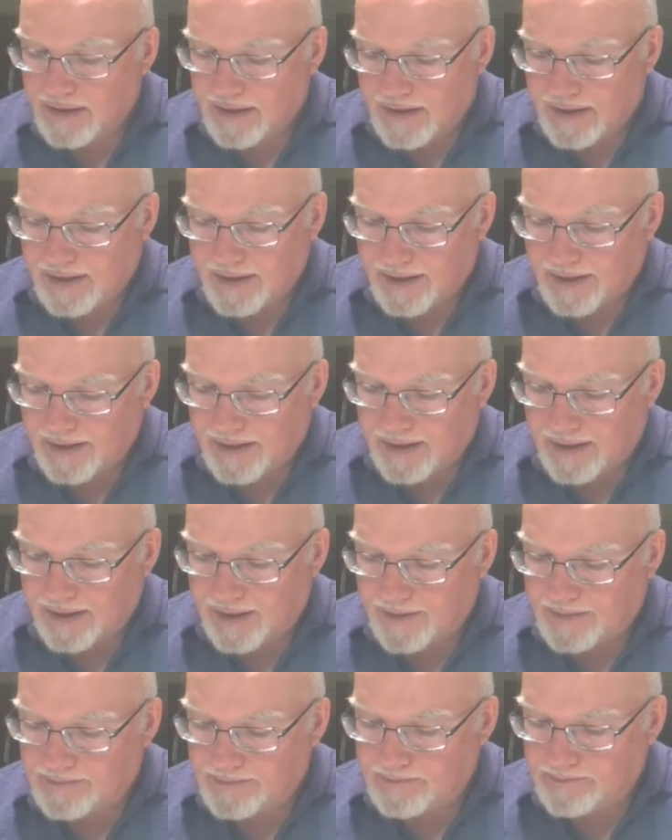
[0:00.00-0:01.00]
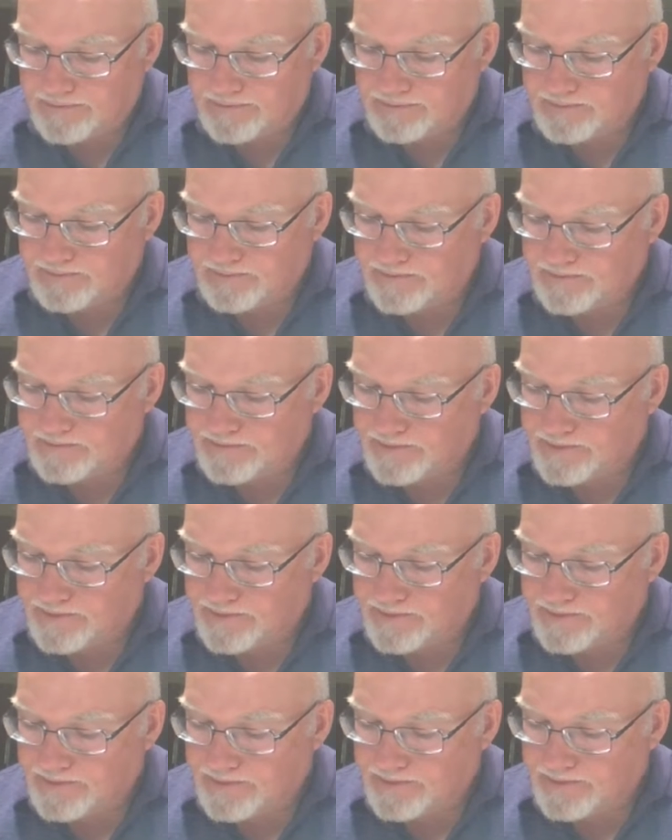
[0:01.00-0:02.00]
The time of Septimus
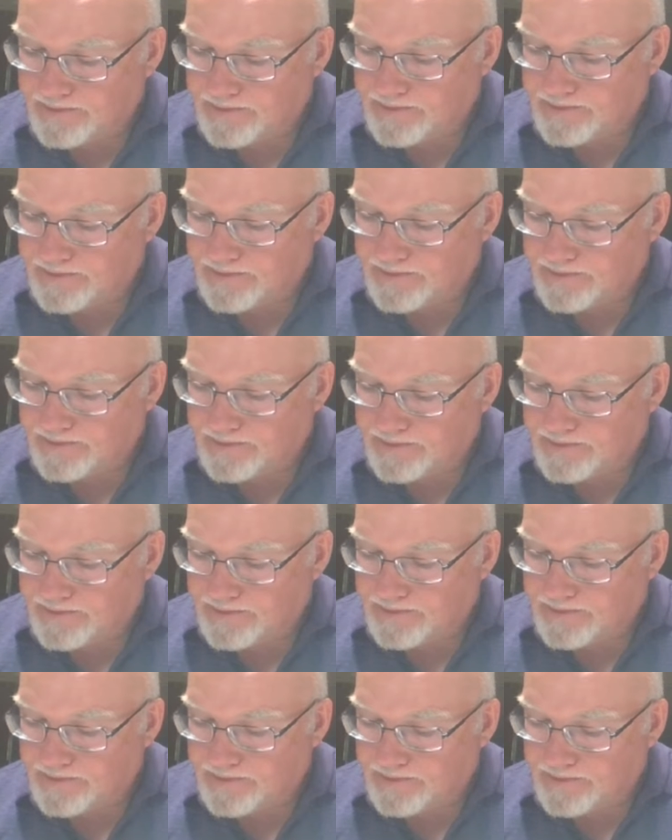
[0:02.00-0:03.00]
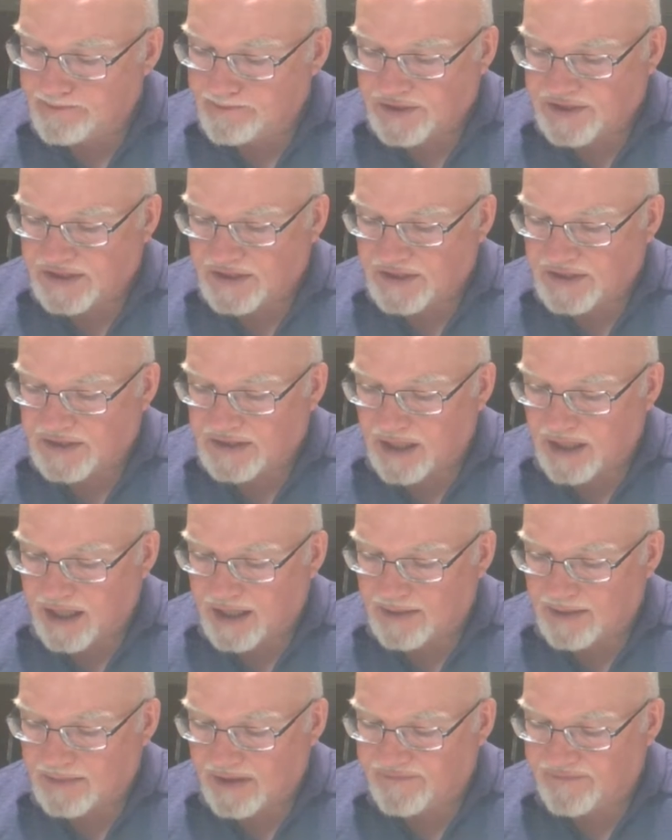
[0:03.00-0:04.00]
Severus, 193,
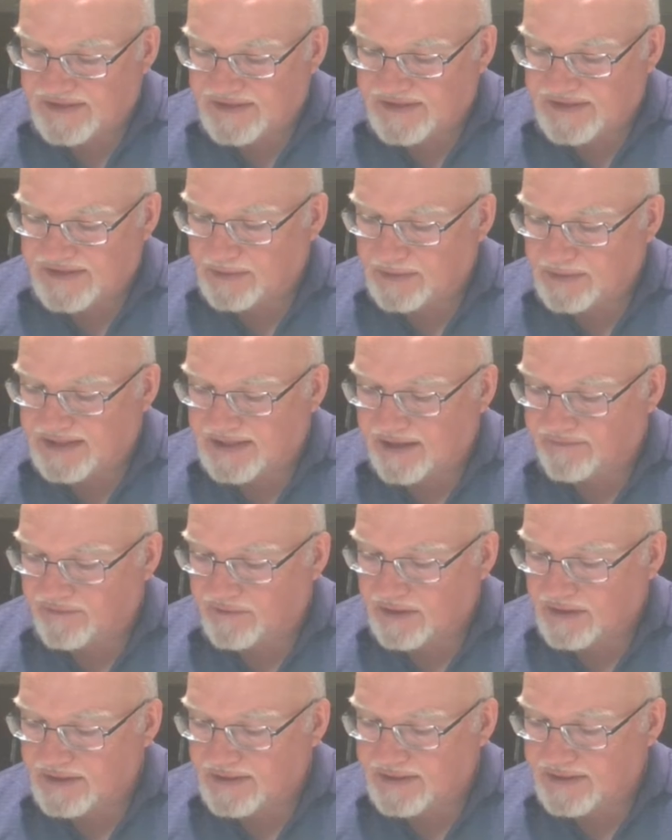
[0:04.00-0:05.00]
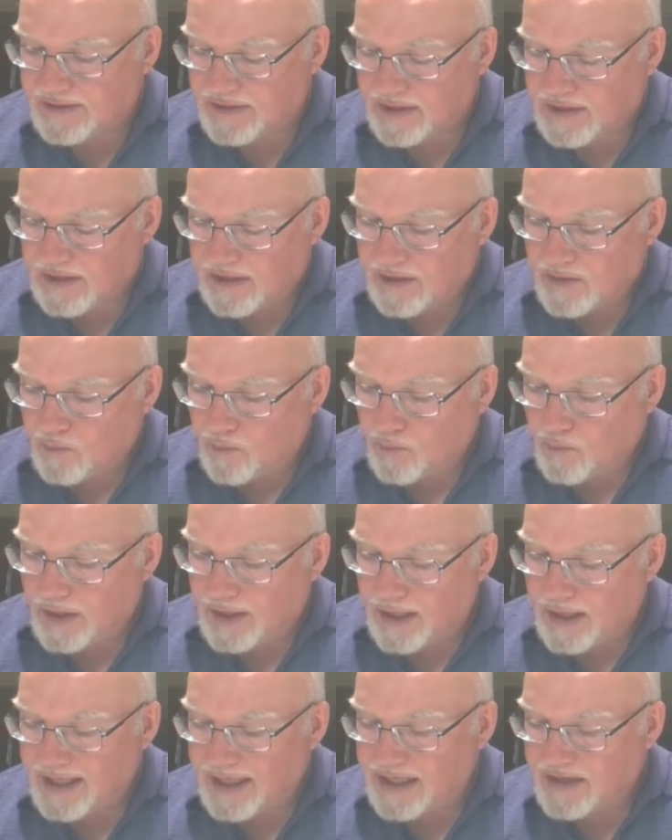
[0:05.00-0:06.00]
to Alexander Severus,
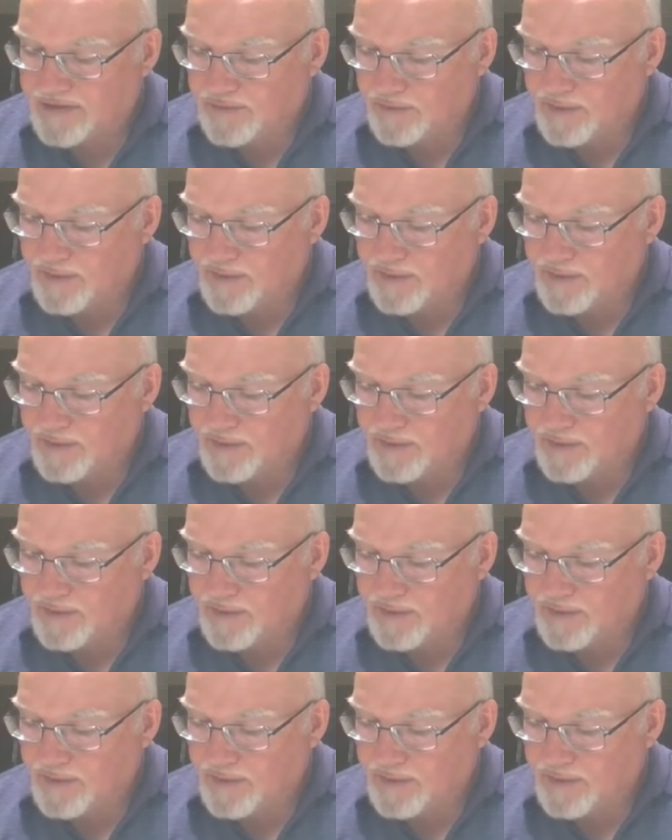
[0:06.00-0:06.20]
235.